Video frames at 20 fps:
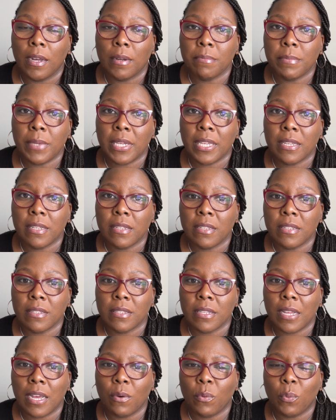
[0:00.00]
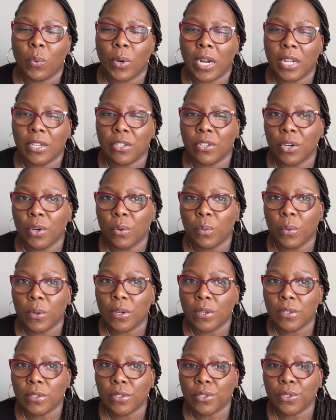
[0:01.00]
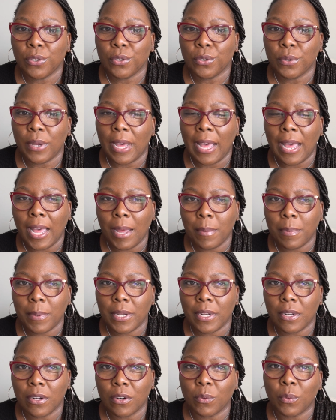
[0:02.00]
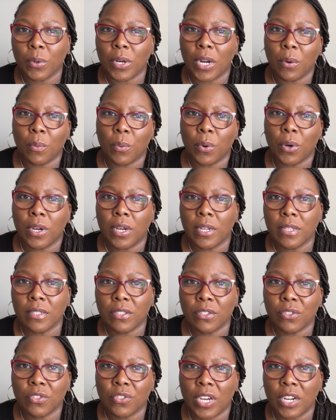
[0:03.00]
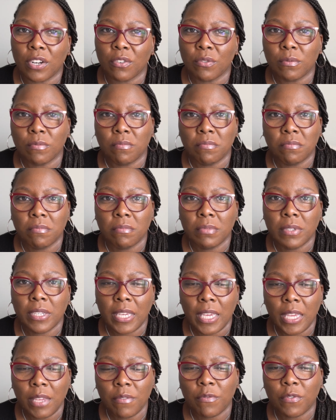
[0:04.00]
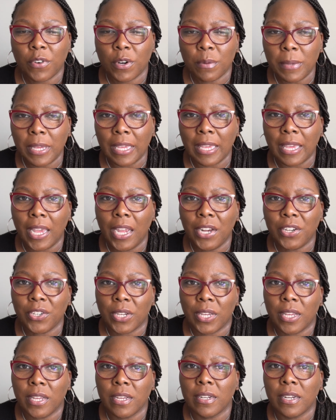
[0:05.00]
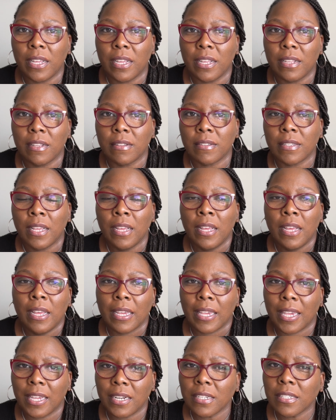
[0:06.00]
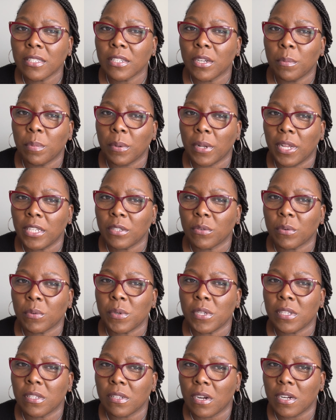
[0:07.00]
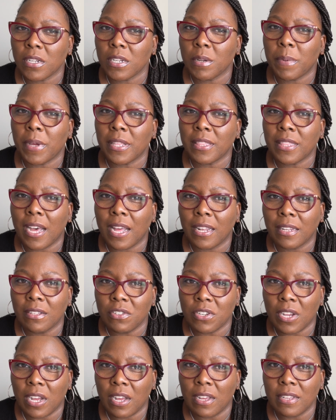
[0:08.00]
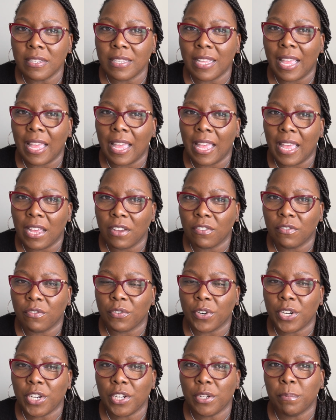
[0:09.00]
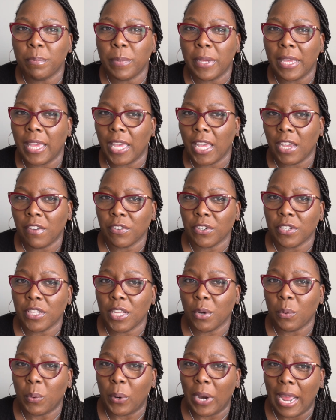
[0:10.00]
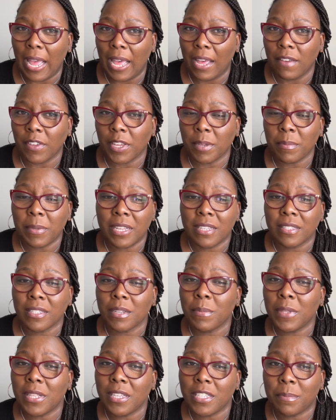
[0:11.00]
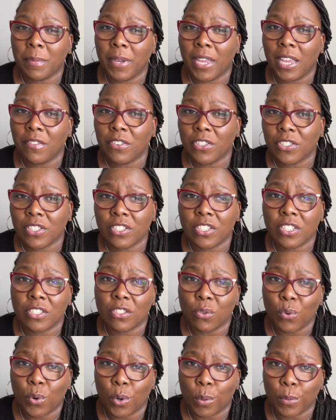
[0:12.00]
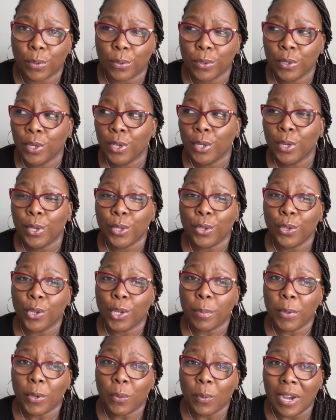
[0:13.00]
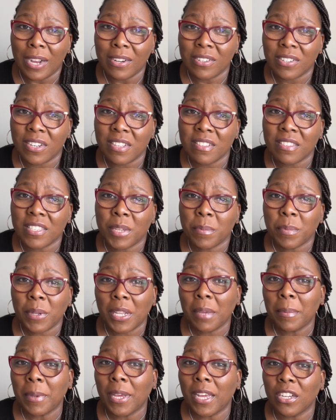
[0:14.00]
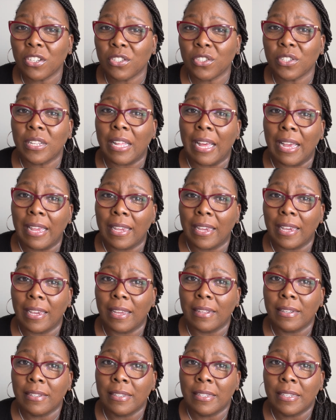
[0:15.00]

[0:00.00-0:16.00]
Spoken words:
Because what I don't want to happen, or what I want us to try to keep from engaging in, is getting to a place where we start to pathologize every behavior that we're having, because some of these behaviors are just normal. You could be watching it simply because you like it.